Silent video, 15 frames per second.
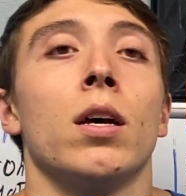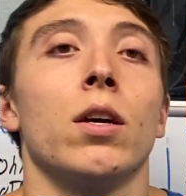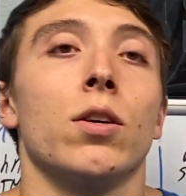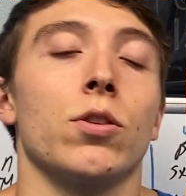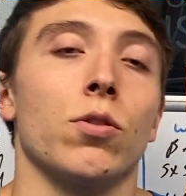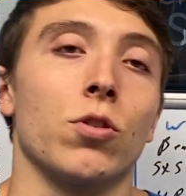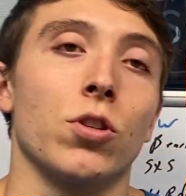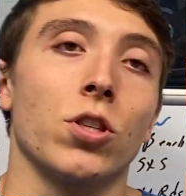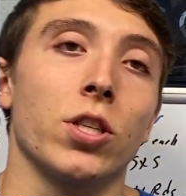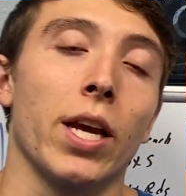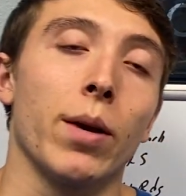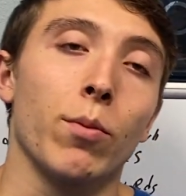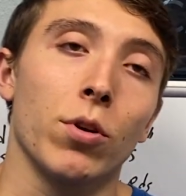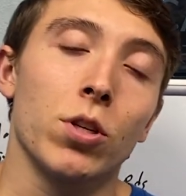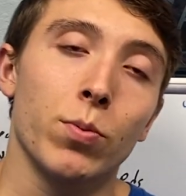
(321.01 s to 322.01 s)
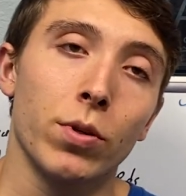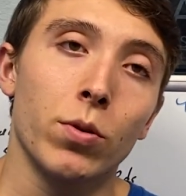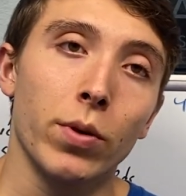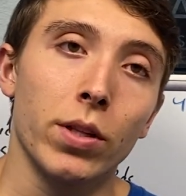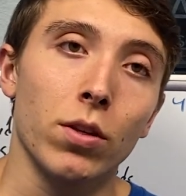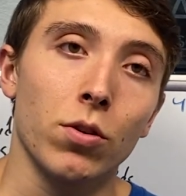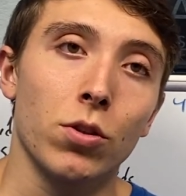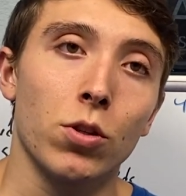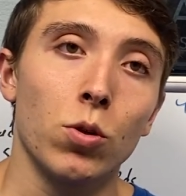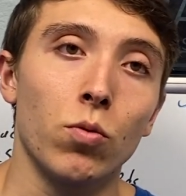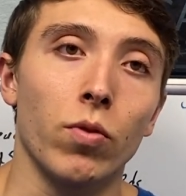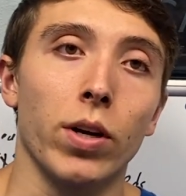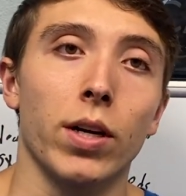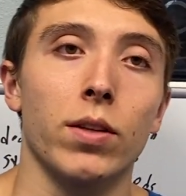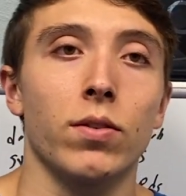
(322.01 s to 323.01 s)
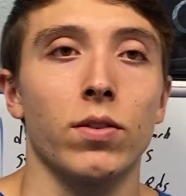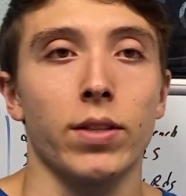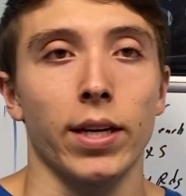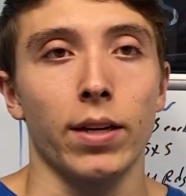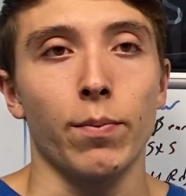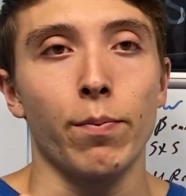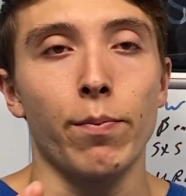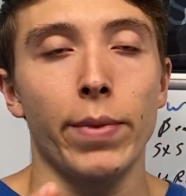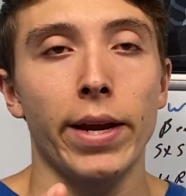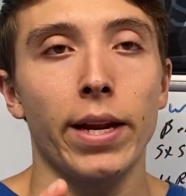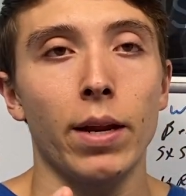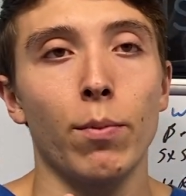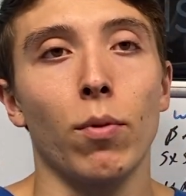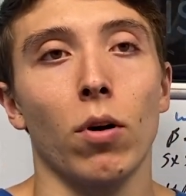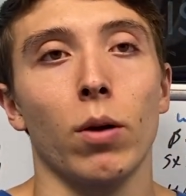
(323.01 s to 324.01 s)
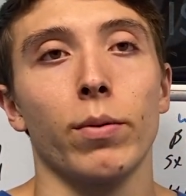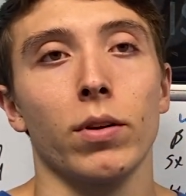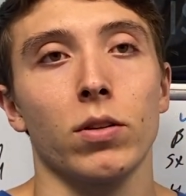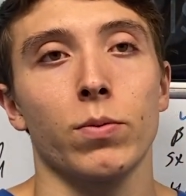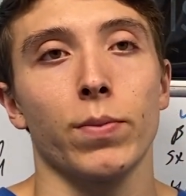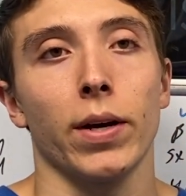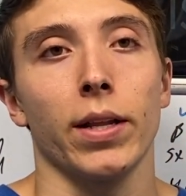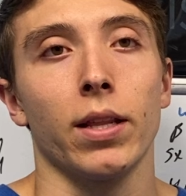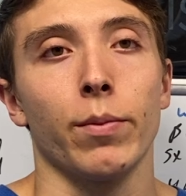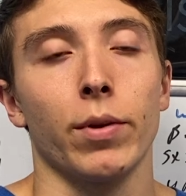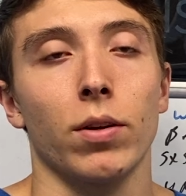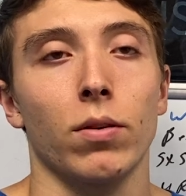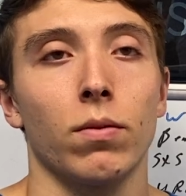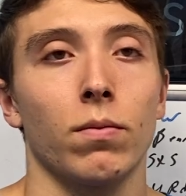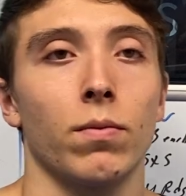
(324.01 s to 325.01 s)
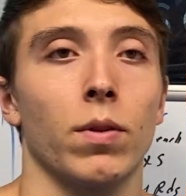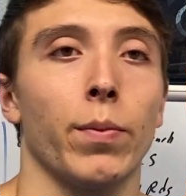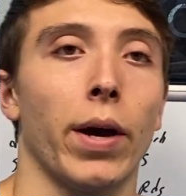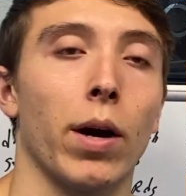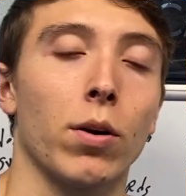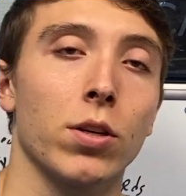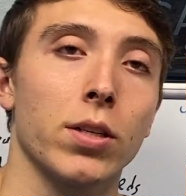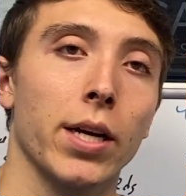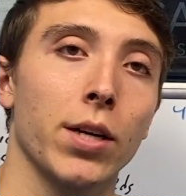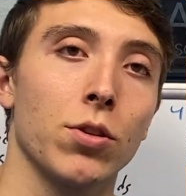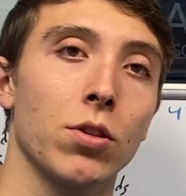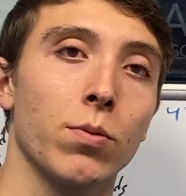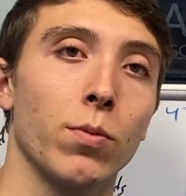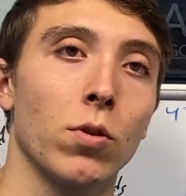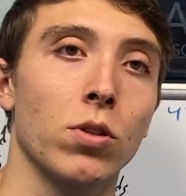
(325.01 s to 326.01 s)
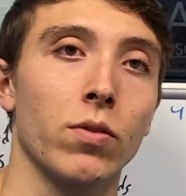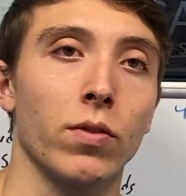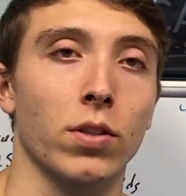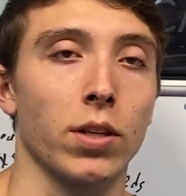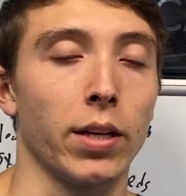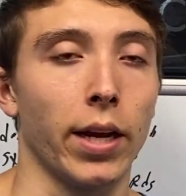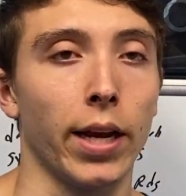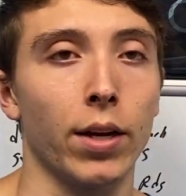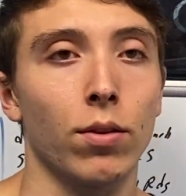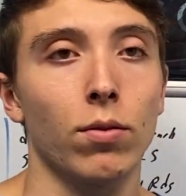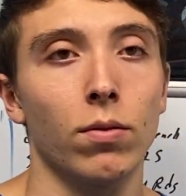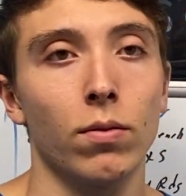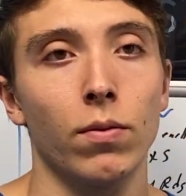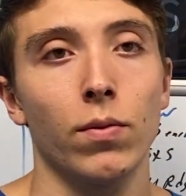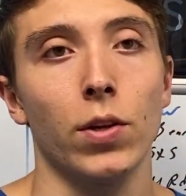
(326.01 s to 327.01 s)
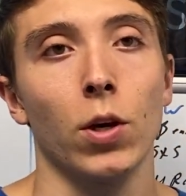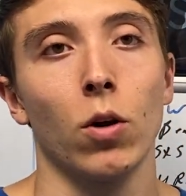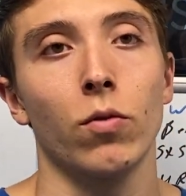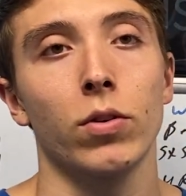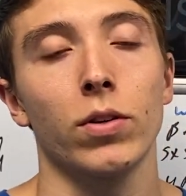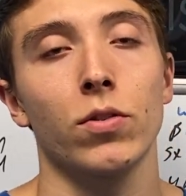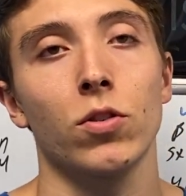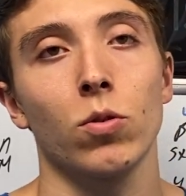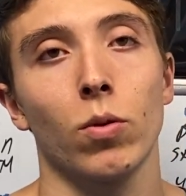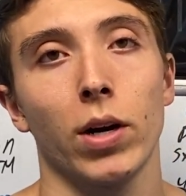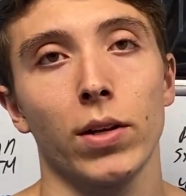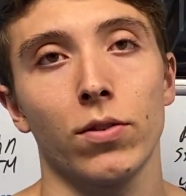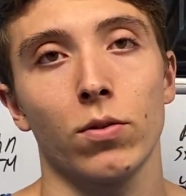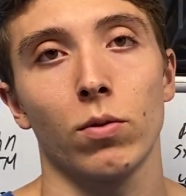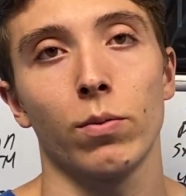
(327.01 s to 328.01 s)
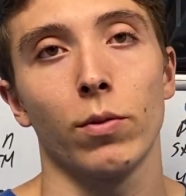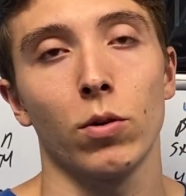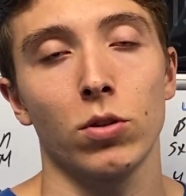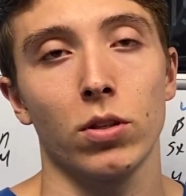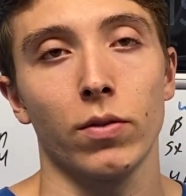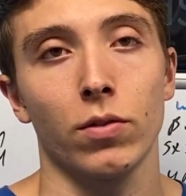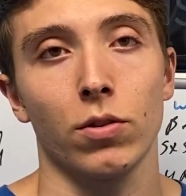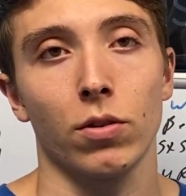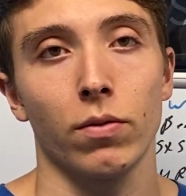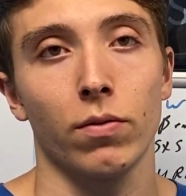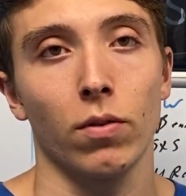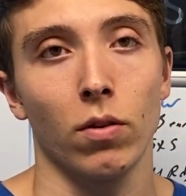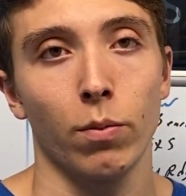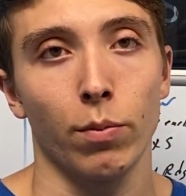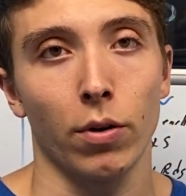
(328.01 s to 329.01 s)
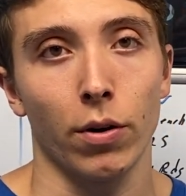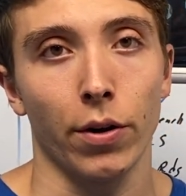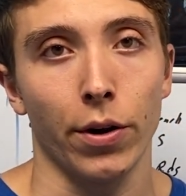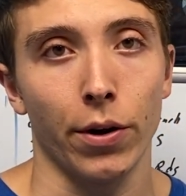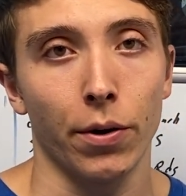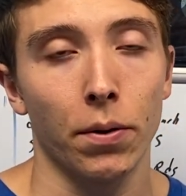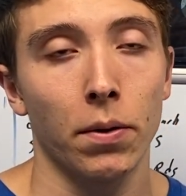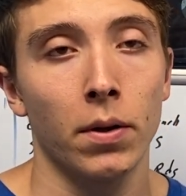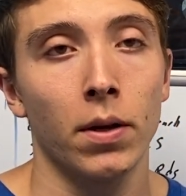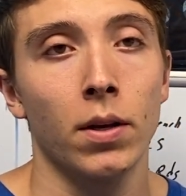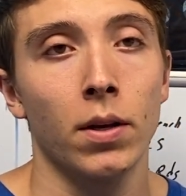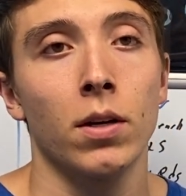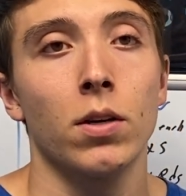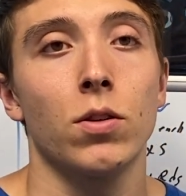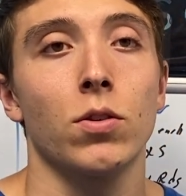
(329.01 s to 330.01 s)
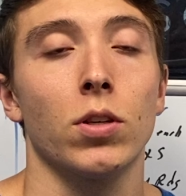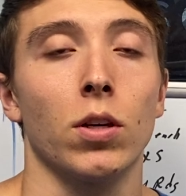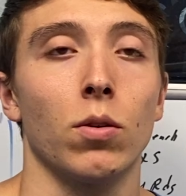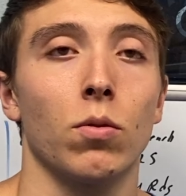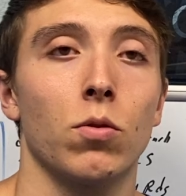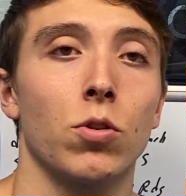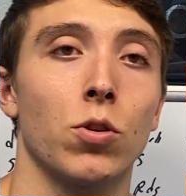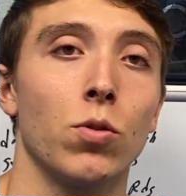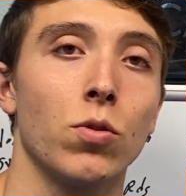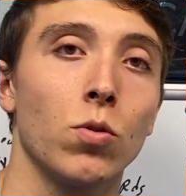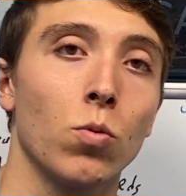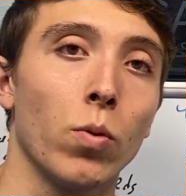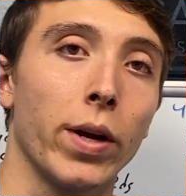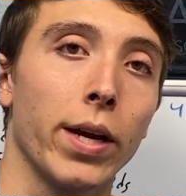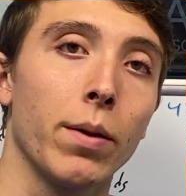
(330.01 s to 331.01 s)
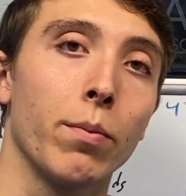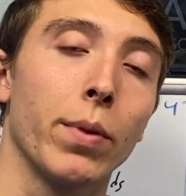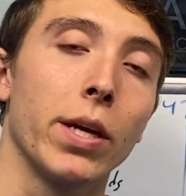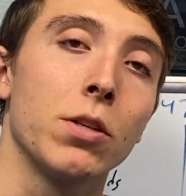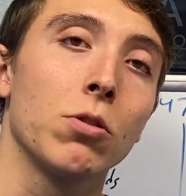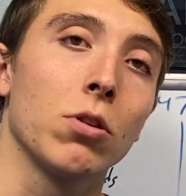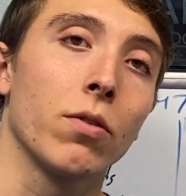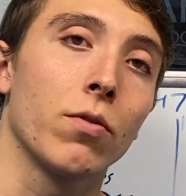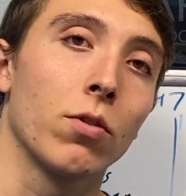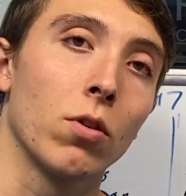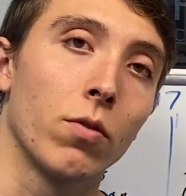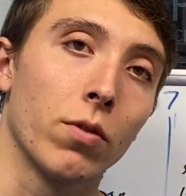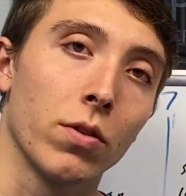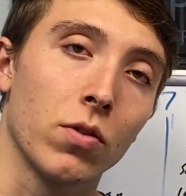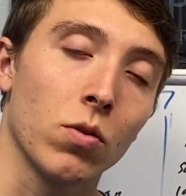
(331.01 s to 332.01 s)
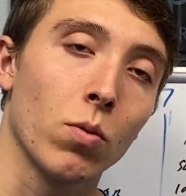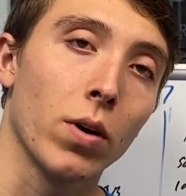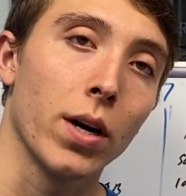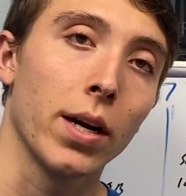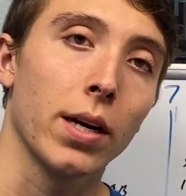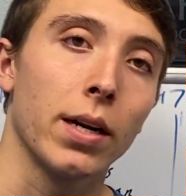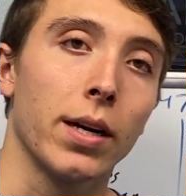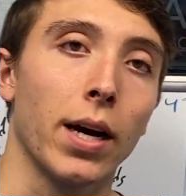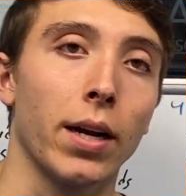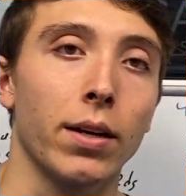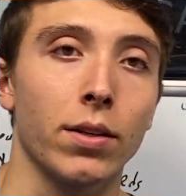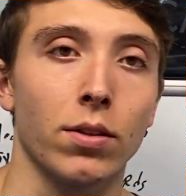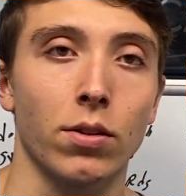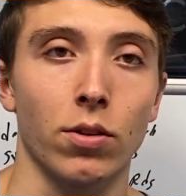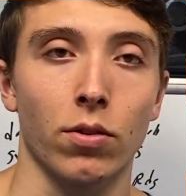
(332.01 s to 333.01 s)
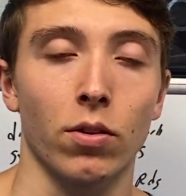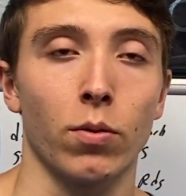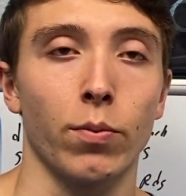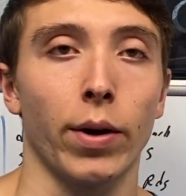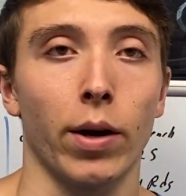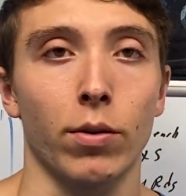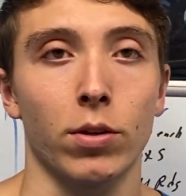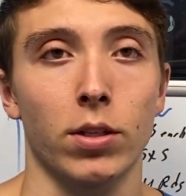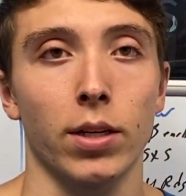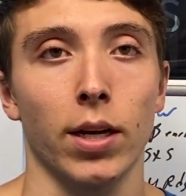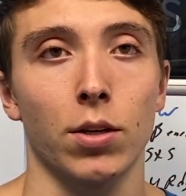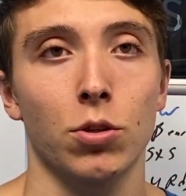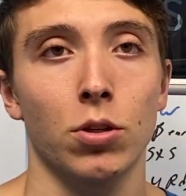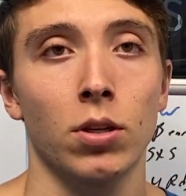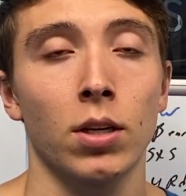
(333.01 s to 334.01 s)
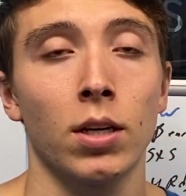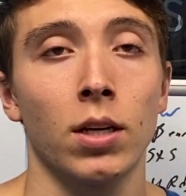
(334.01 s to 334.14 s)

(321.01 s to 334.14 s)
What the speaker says: So sandwiched between those two runs is that meaty barbell spot in the middle. The power snatches, most of us can handle. The overhead squats are where most of us are gonna fall apart here. So choose a weight based off your overhead squat, not necessarily your power snatch.